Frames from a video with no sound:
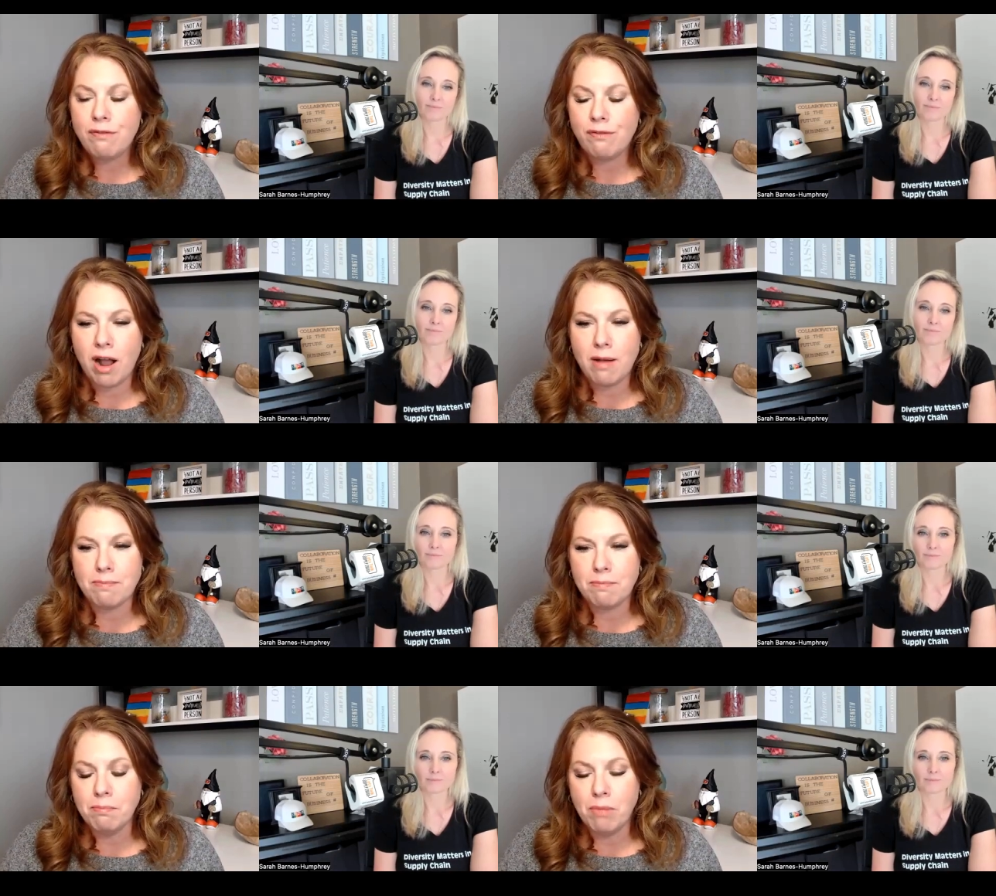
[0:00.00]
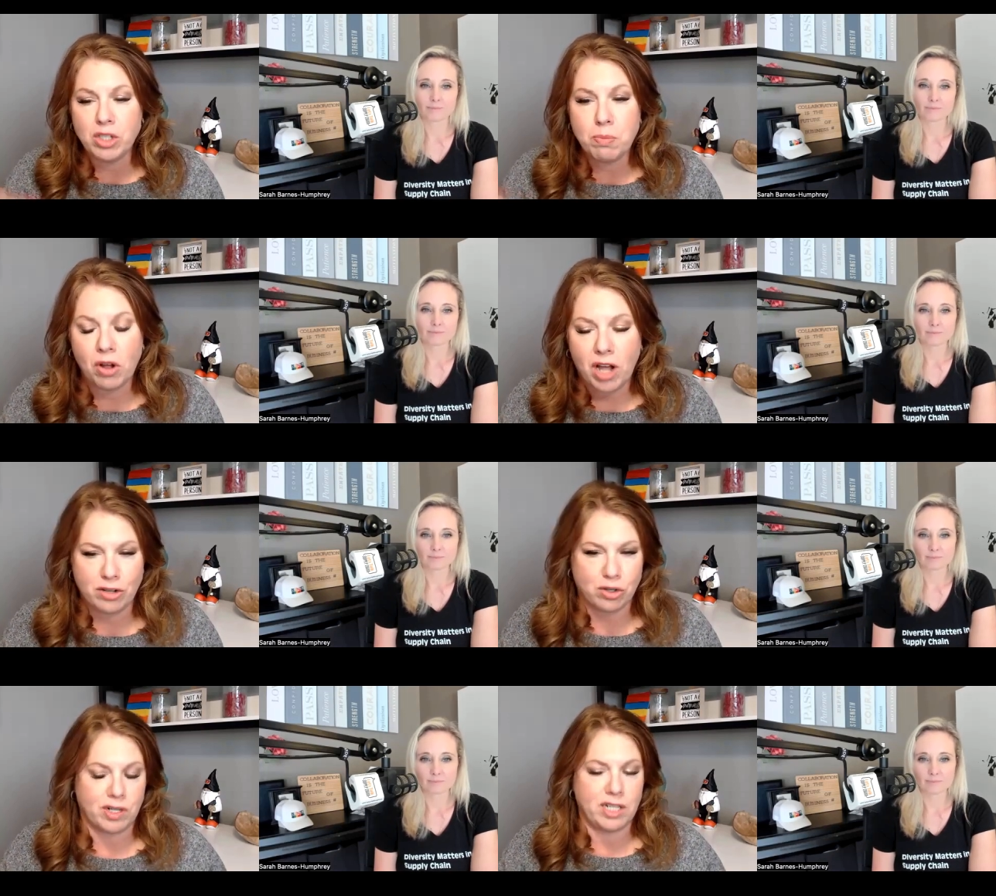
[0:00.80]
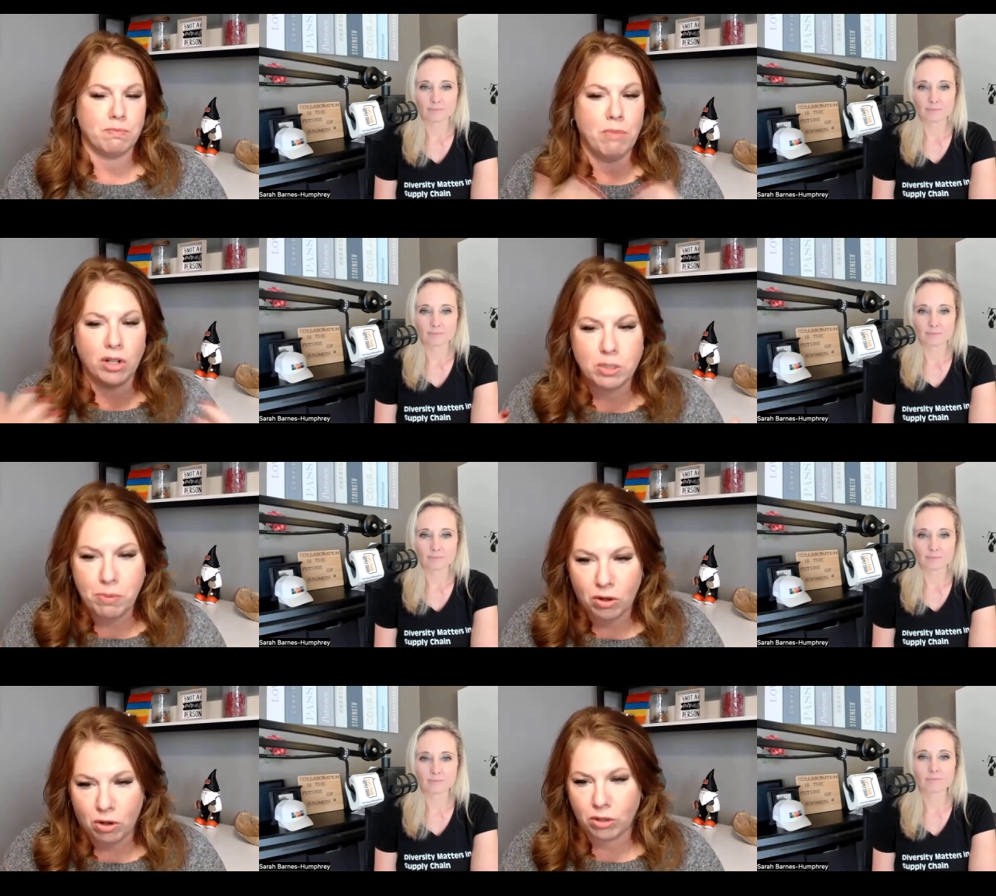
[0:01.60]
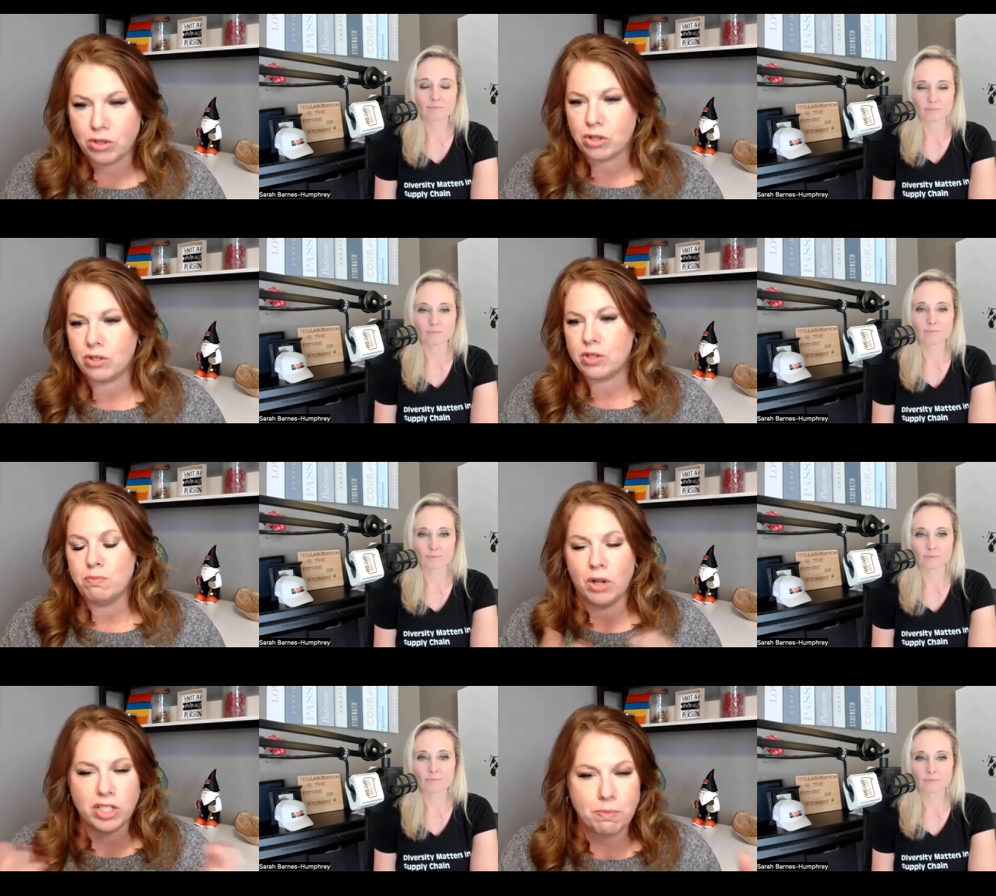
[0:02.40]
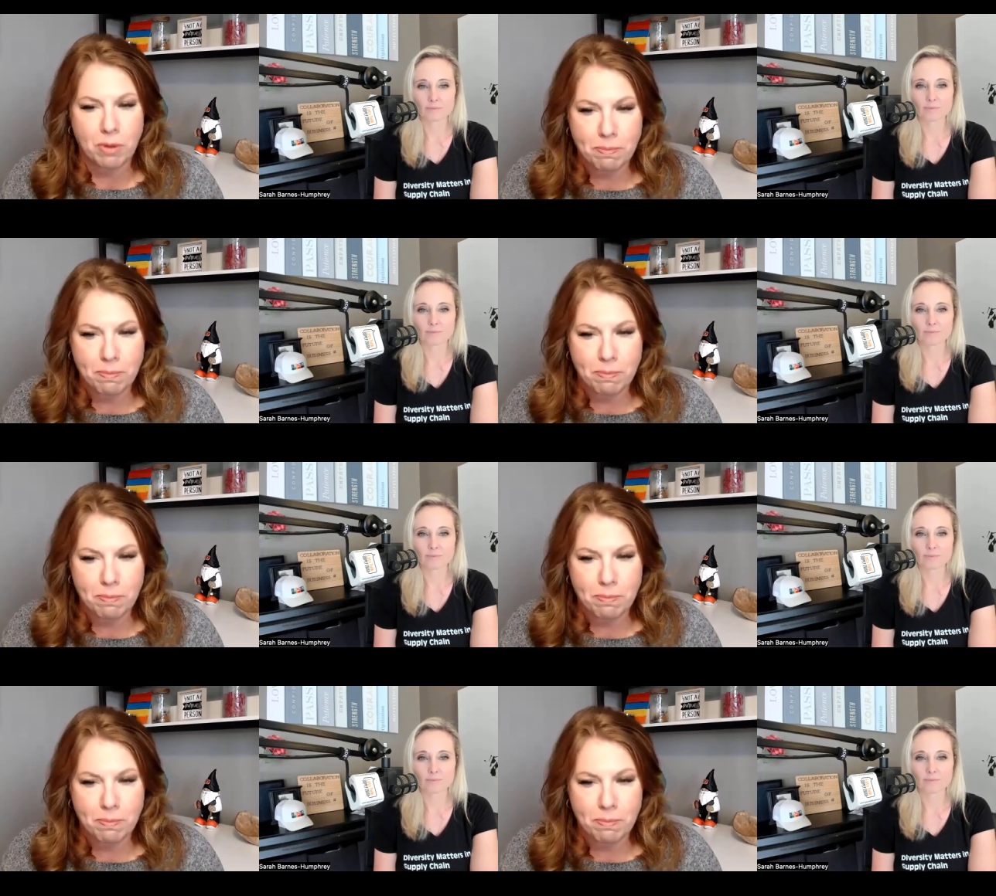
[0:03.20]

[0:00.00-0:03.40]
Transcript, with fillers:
Speaker 1: from multiple countries multiple cultures multiple